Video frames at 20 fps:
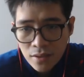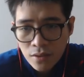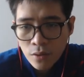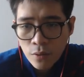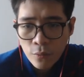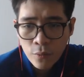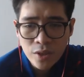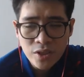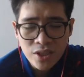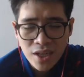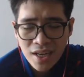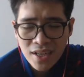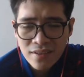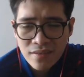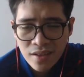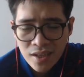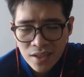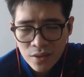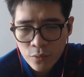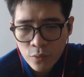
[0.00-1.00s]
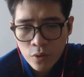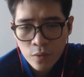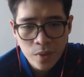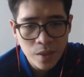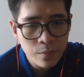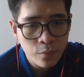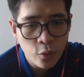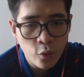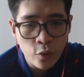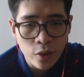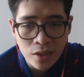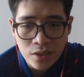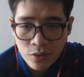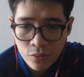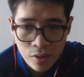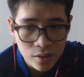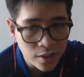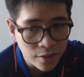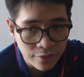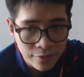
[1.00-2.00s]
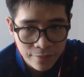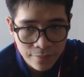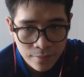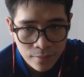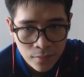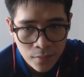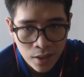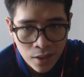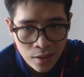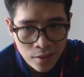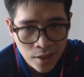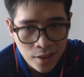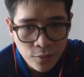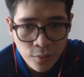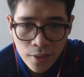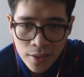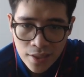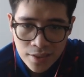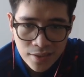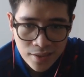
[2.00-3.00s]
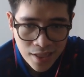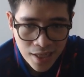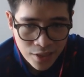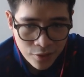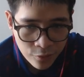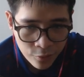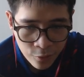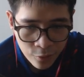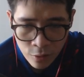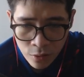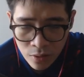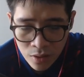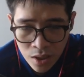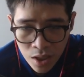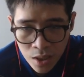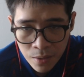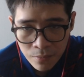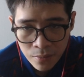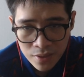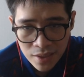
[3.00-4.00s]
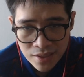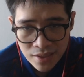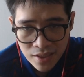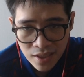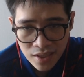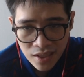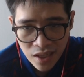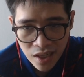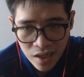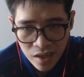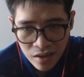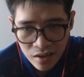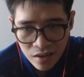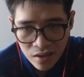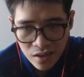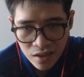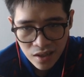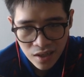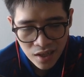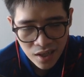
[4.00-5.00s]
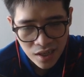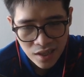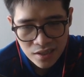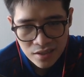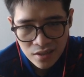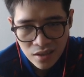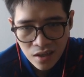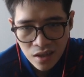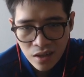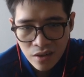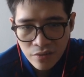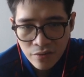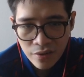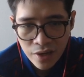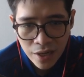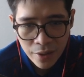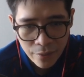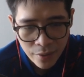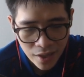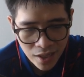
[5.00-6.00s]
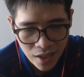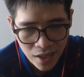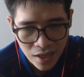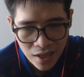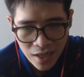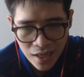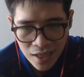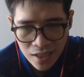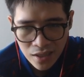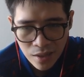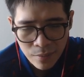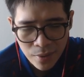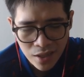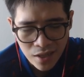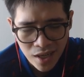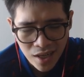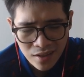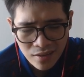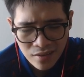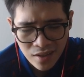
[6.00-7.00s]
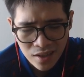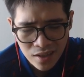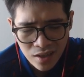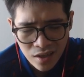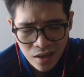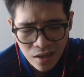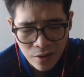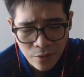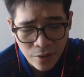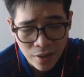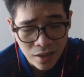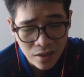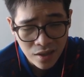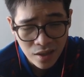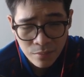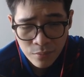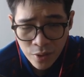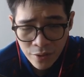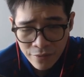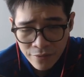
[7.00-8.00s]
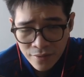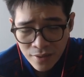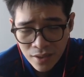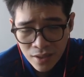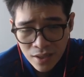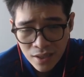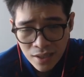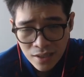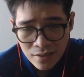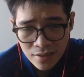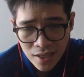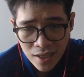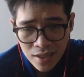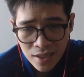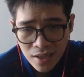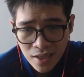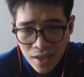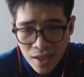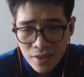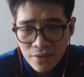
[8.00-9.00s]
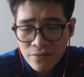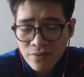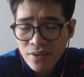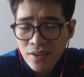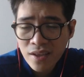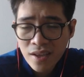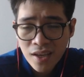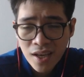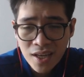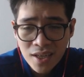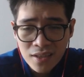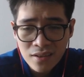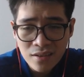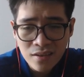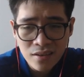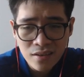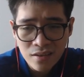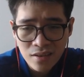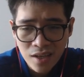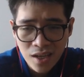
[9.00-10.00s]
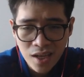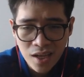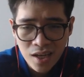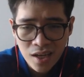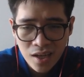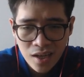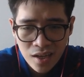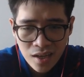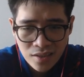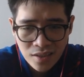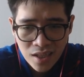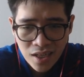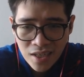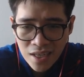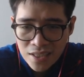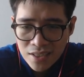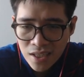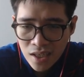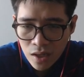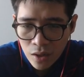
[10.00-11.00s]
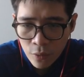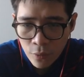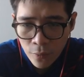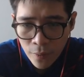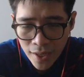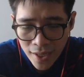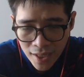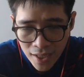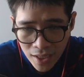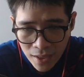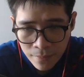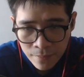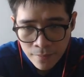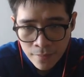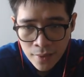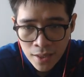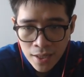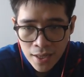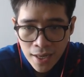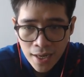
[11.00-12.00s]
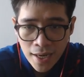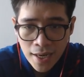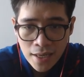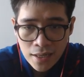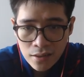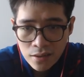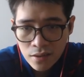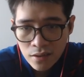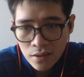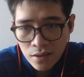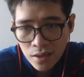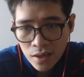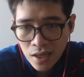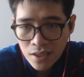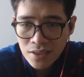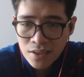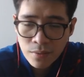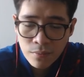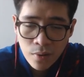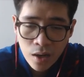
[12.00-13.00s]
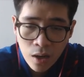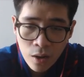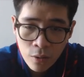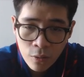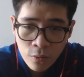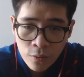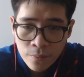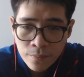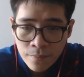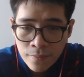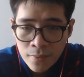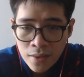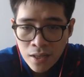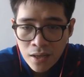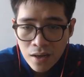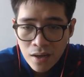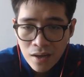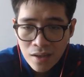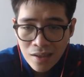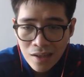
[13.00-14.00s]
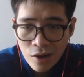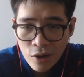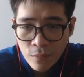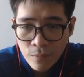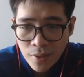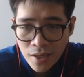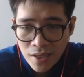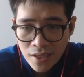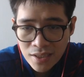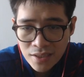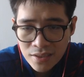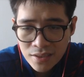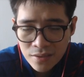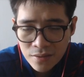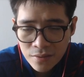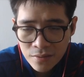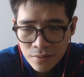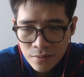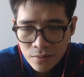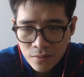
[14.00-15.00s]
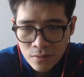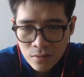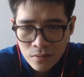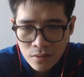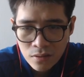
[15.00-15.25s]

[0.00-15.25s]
which I think will be more instructive. This one is natural, but this thing here is a very I think a really good move, that it kicked the attacking knight here away, and it somehow allow me to